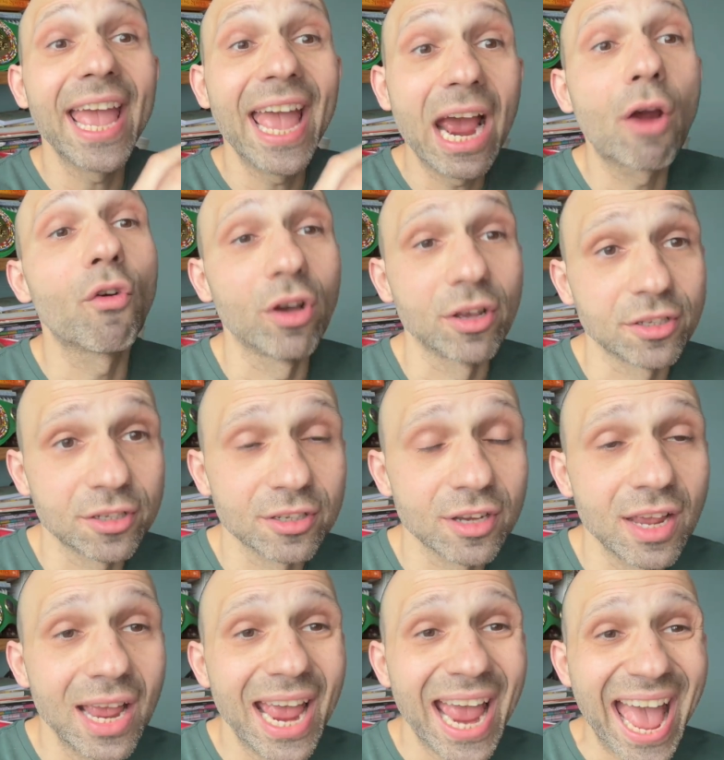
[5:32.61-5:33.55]
eras
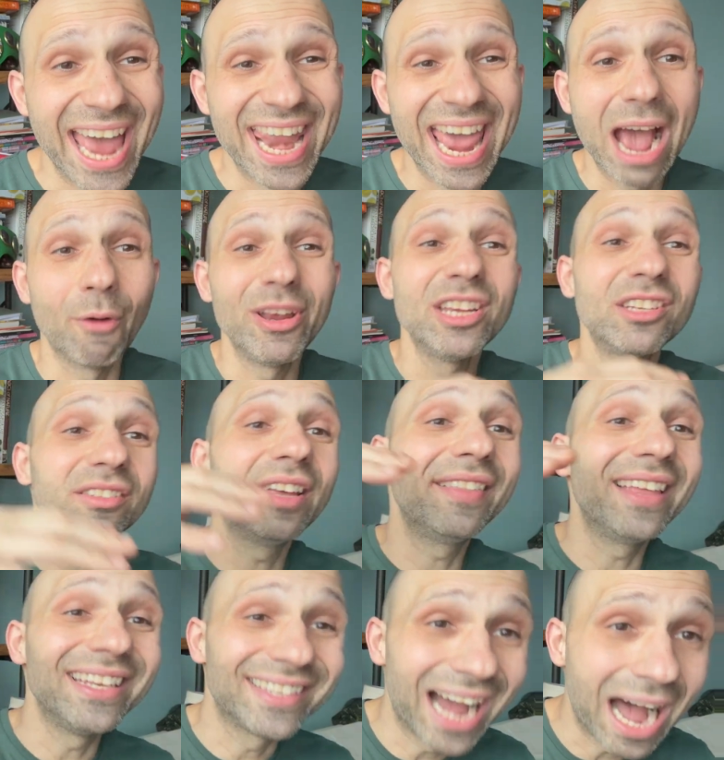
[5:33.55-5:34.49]
and how easily
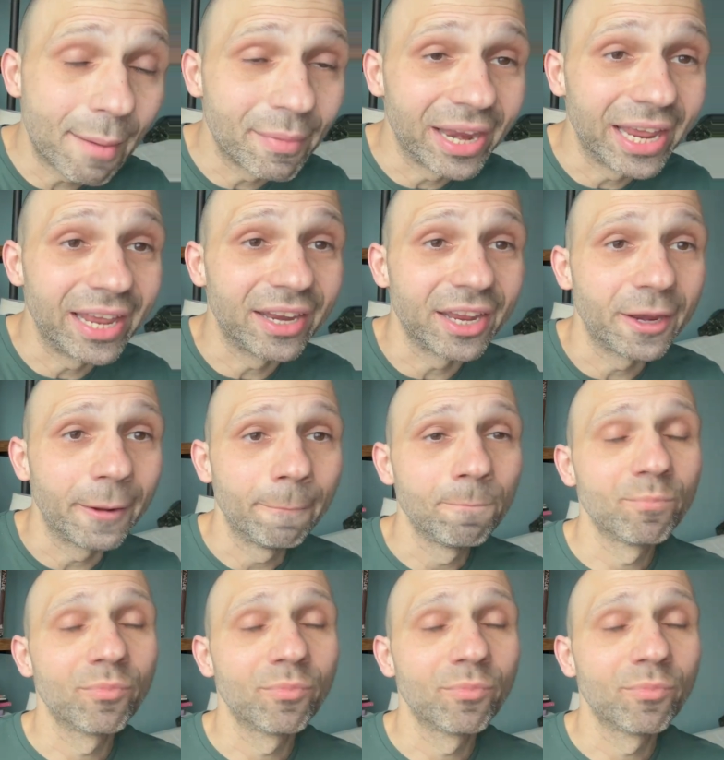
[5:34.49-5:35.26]
they dominated,